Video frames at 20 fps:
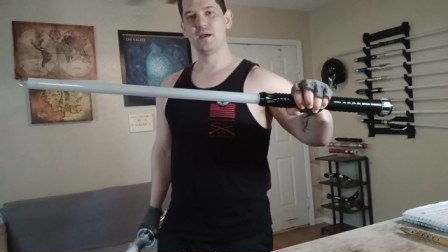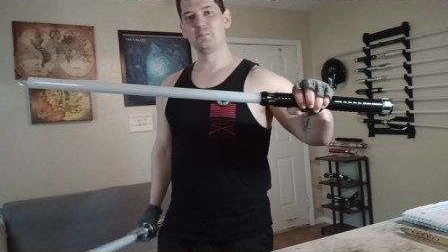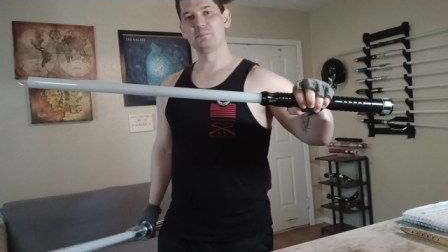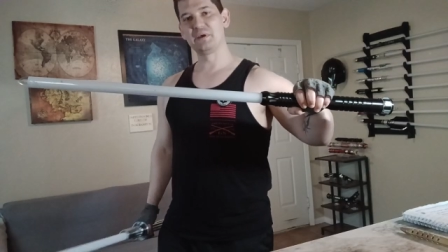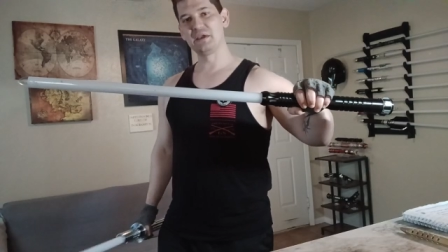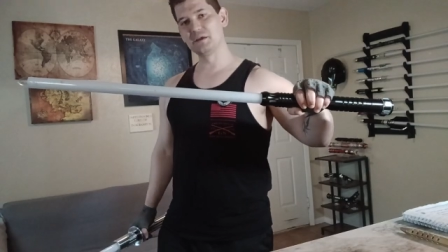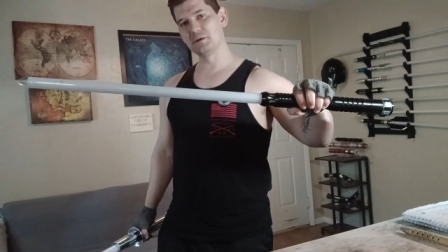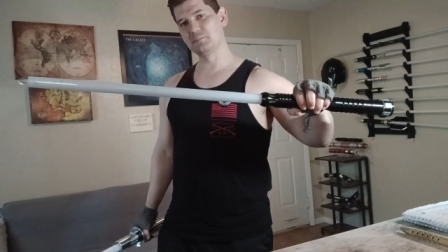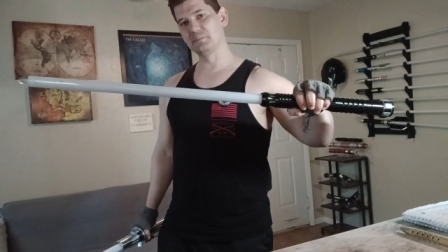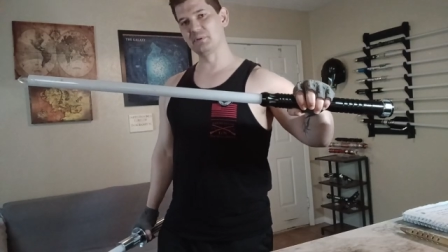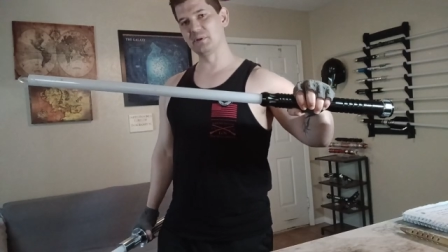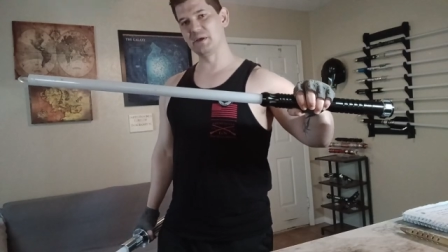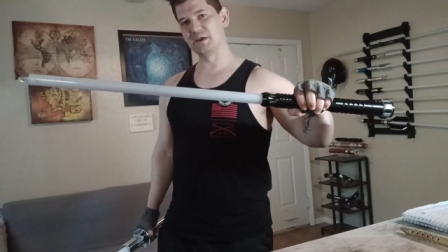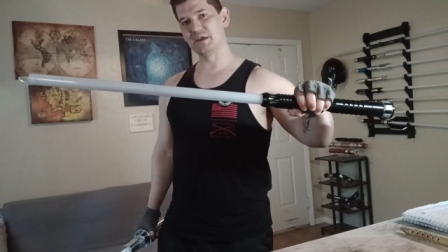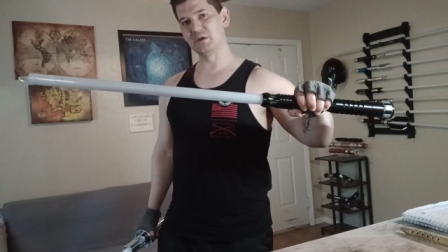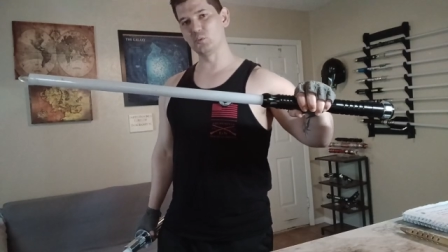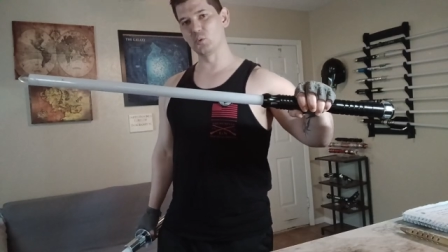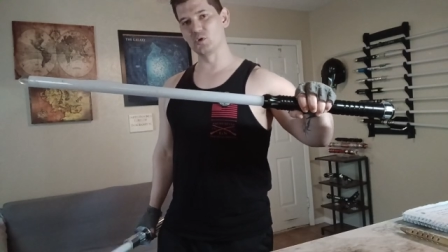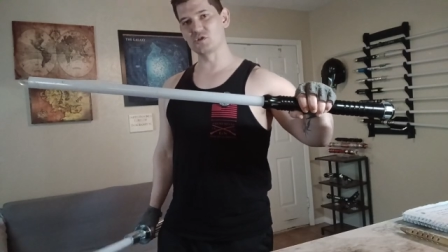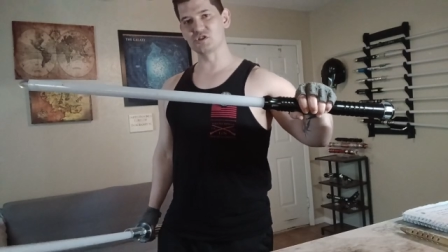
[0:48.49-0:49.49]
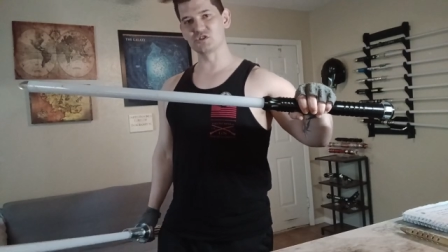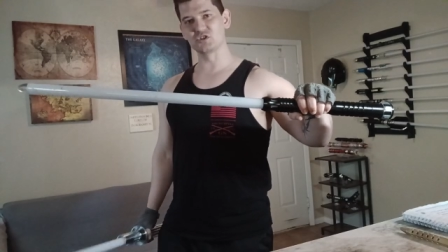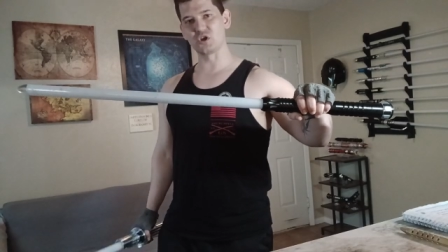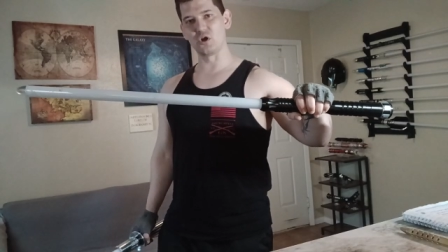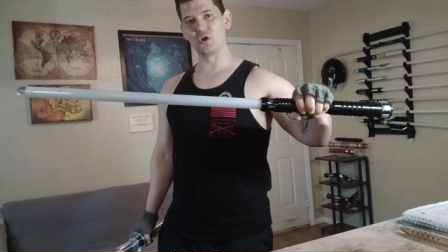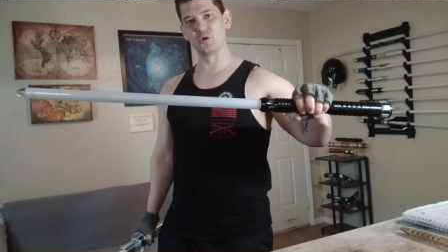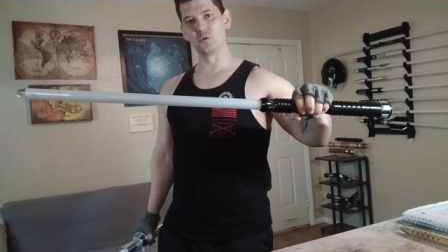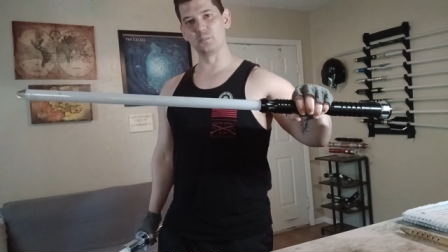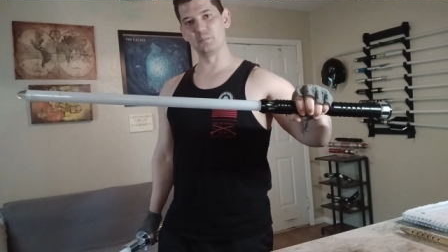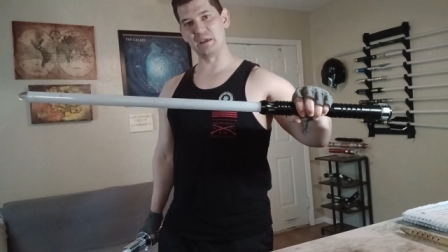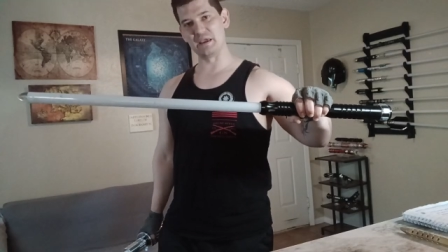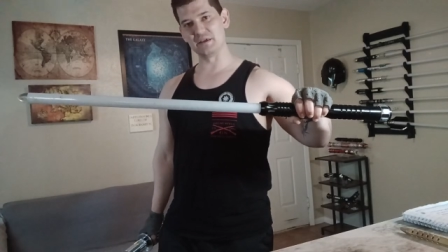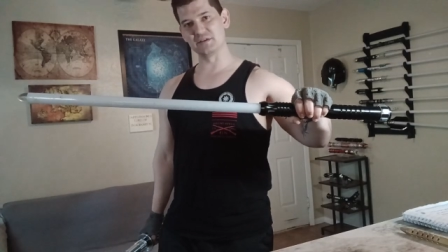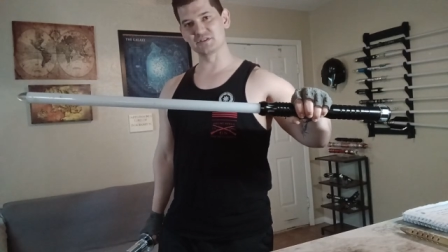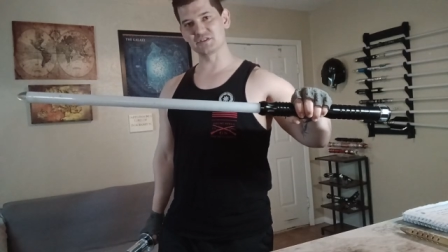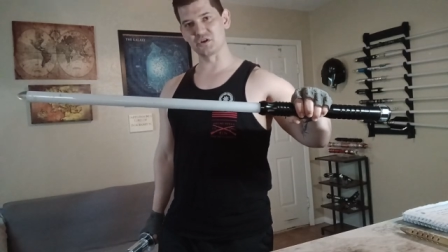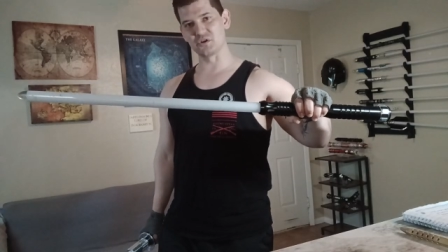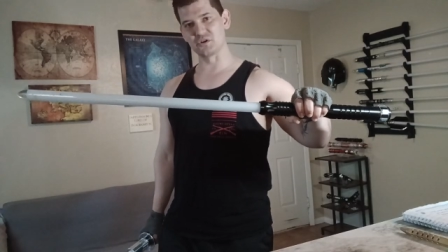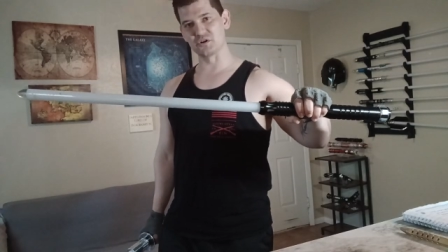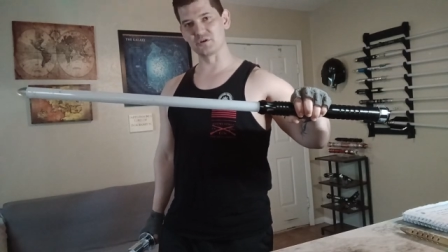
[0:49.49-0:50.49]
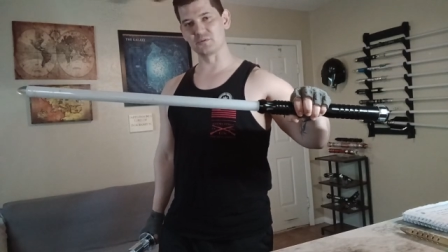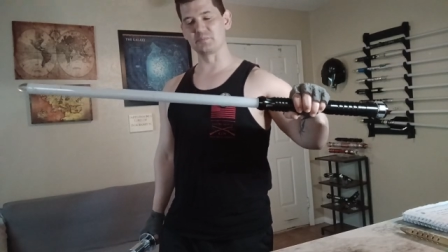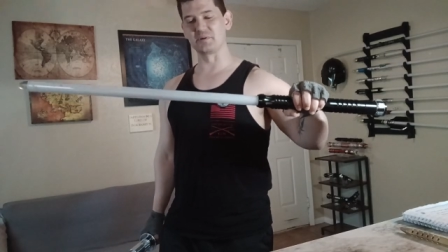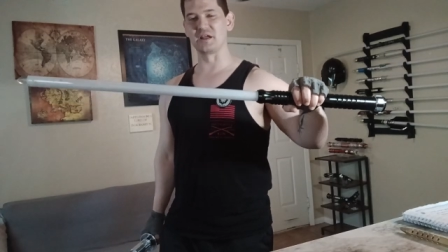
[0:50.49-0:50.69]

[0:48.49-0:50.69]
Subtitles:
pink blade, which is called Bane's Heart,